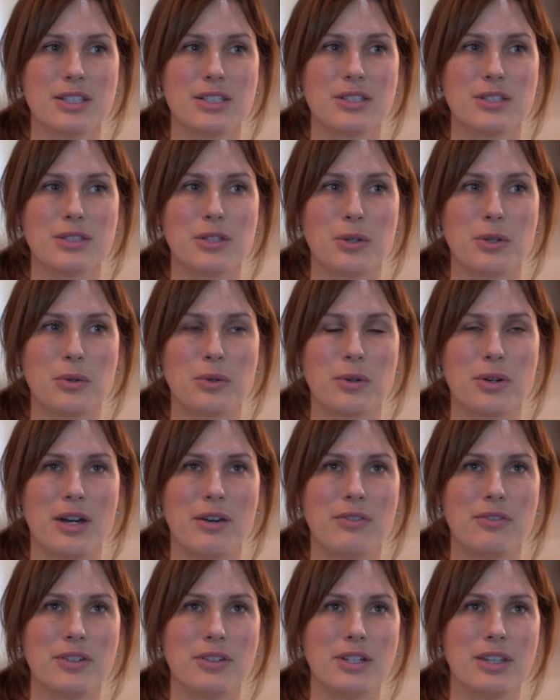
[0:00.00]
So
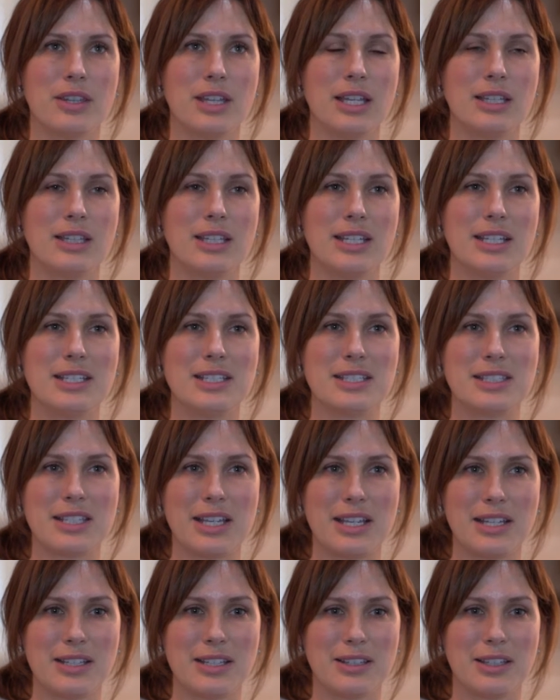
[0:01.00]
after that, I
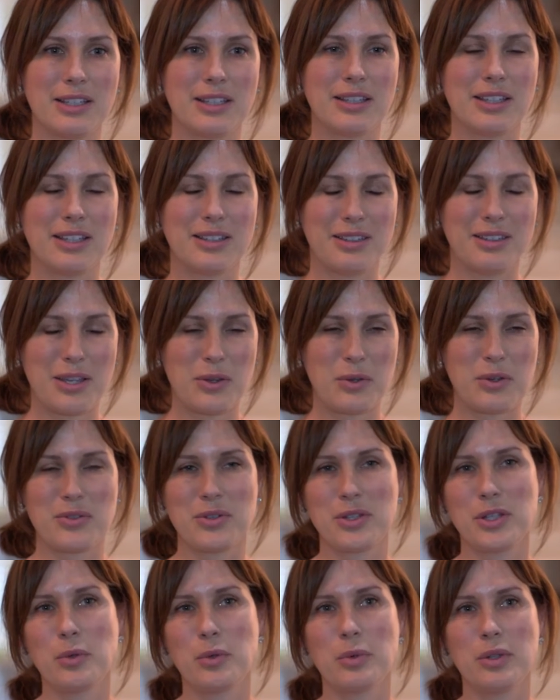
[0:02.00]
decided that I
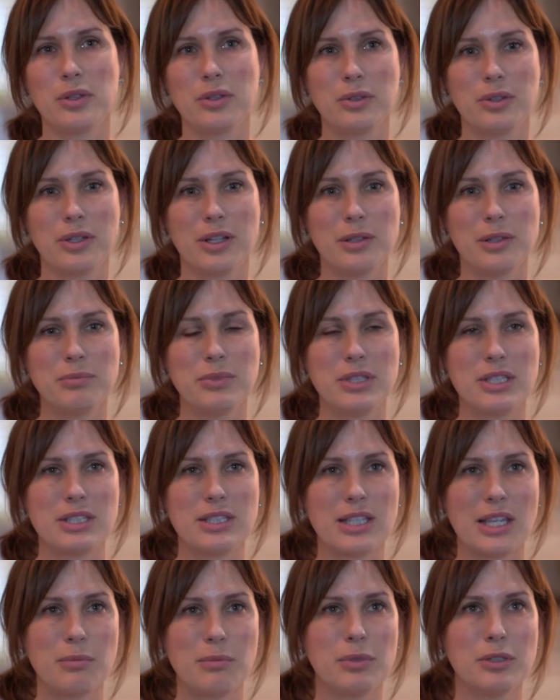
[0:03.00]
really want to help
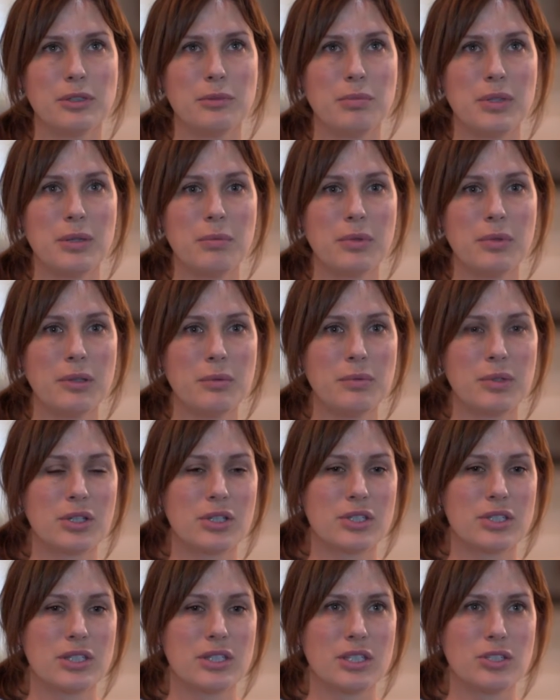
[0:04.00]
disabled people
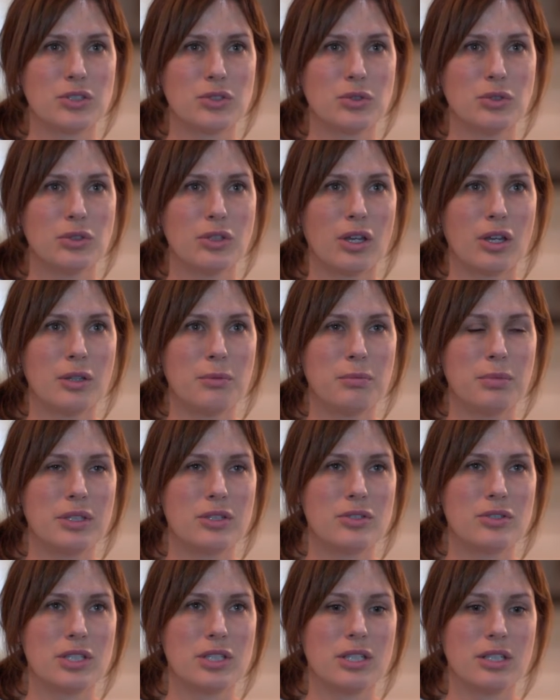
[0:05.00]
because they should not be
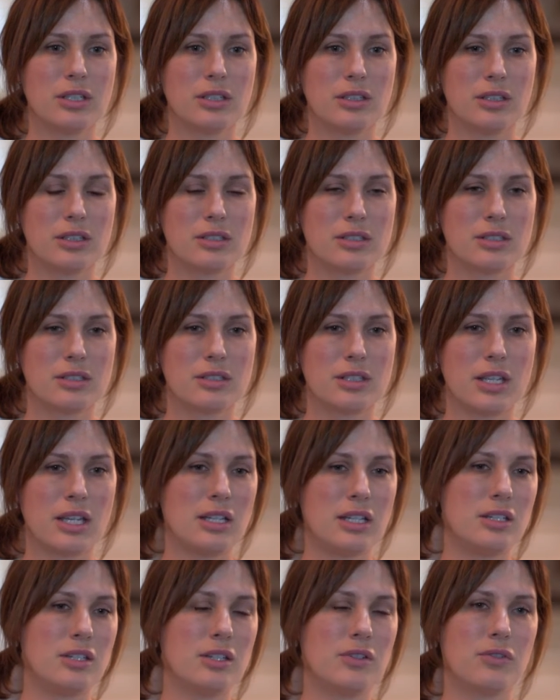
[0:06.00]
treated as
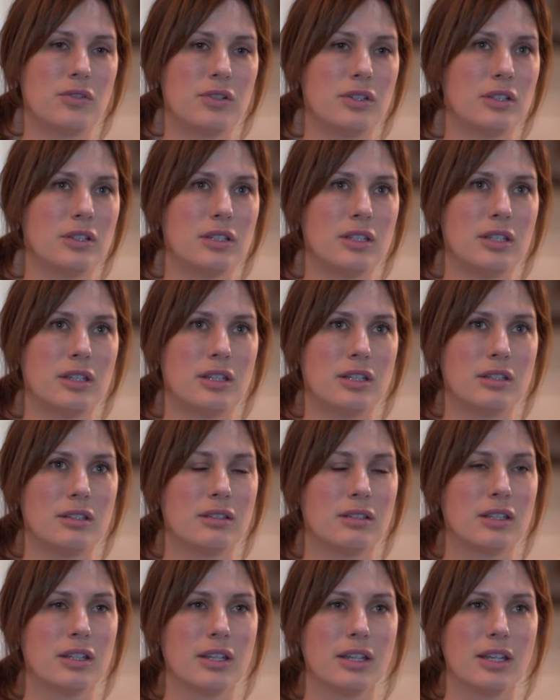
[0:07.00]
any differently than
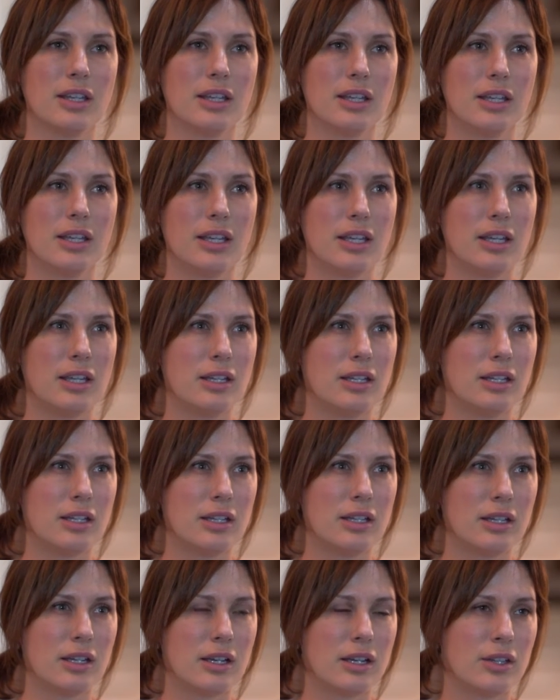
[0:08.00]

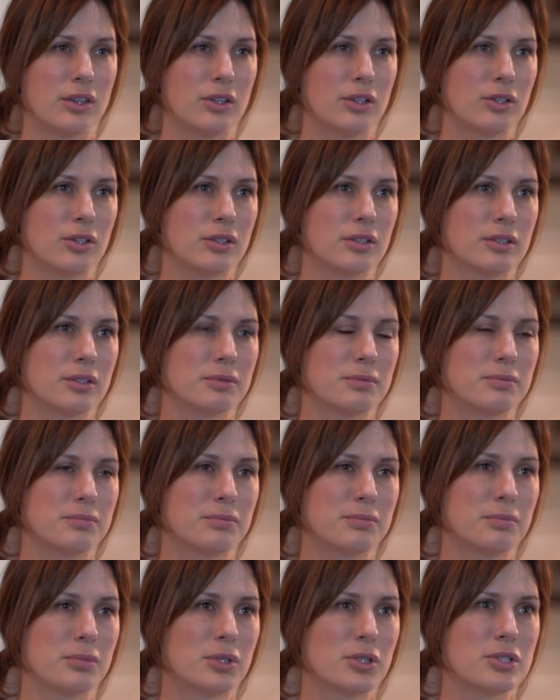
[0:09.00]
any other
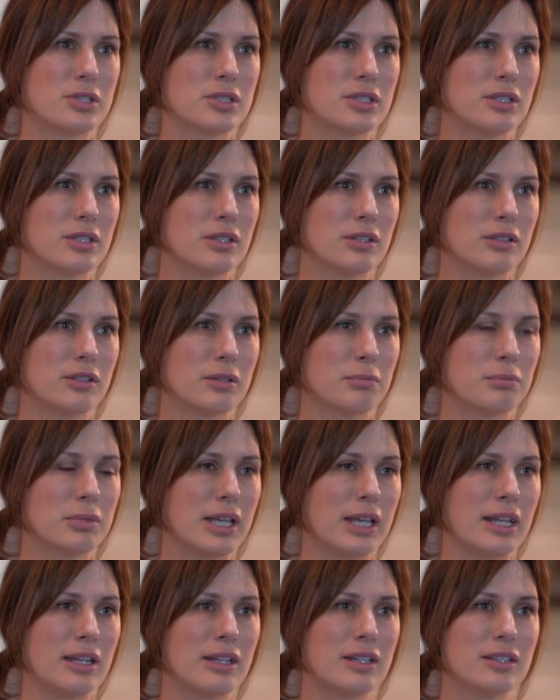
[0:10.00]
person on the
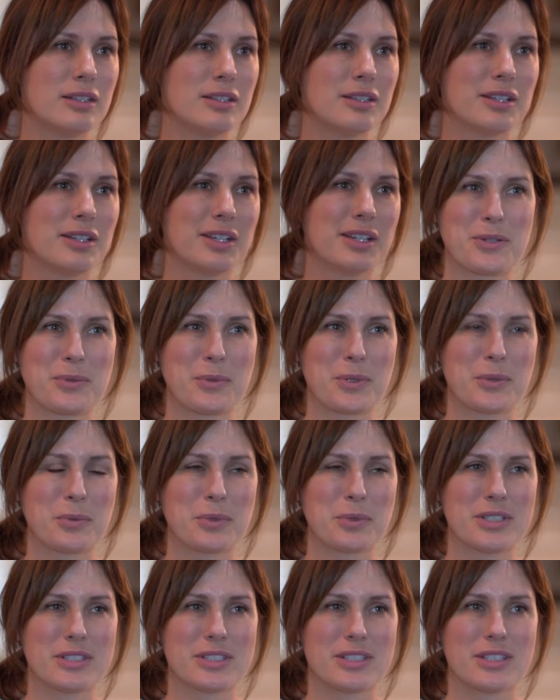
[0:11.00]
planet. When
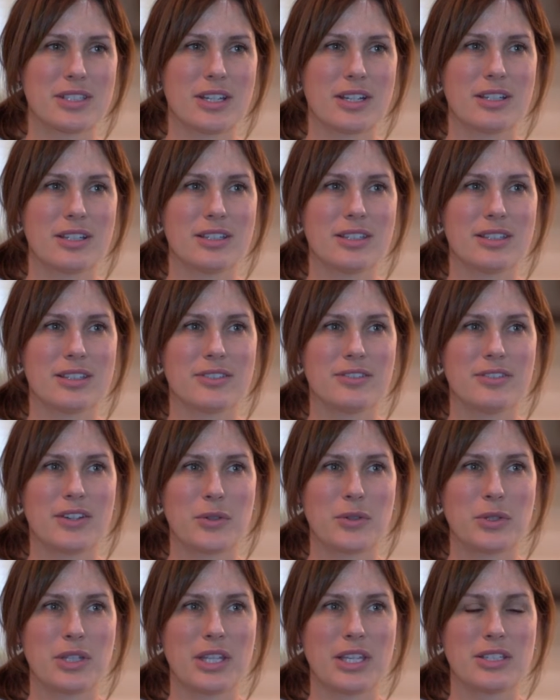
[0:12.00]
we started the
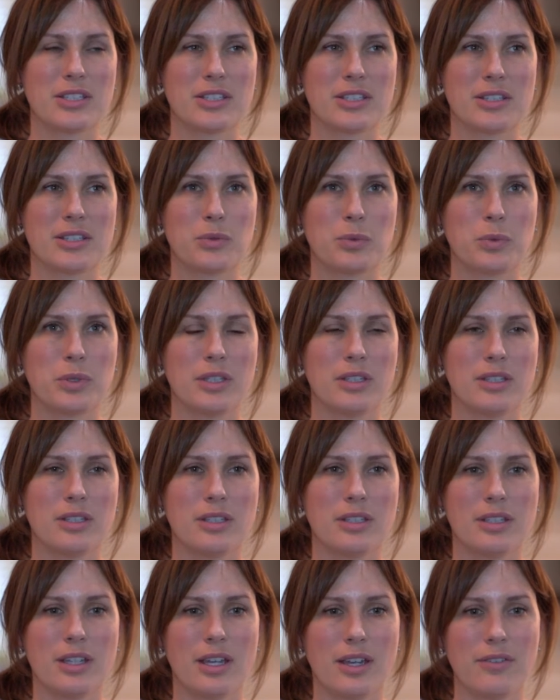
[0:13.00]
foundation, we
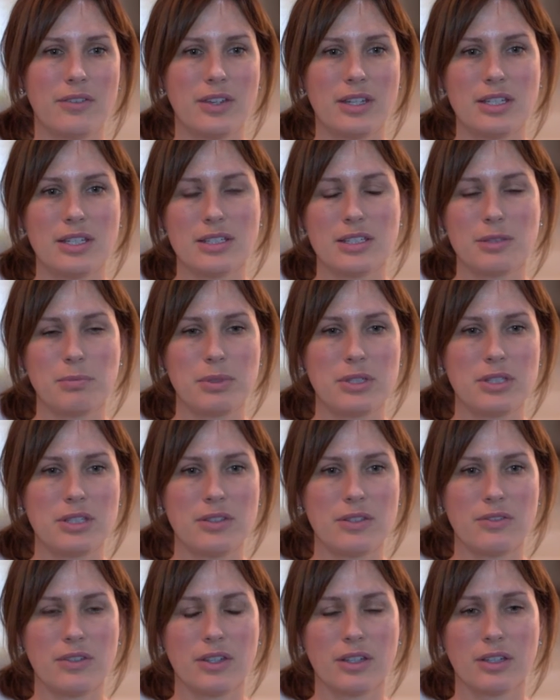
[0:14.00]
didn't have any
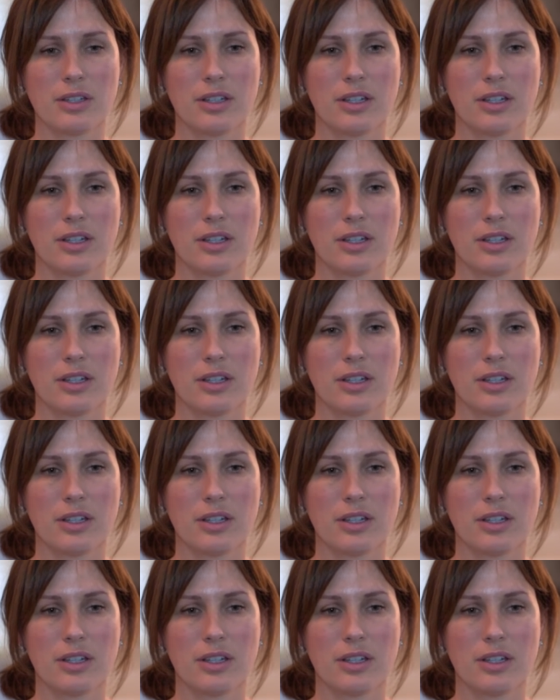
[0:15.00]
specific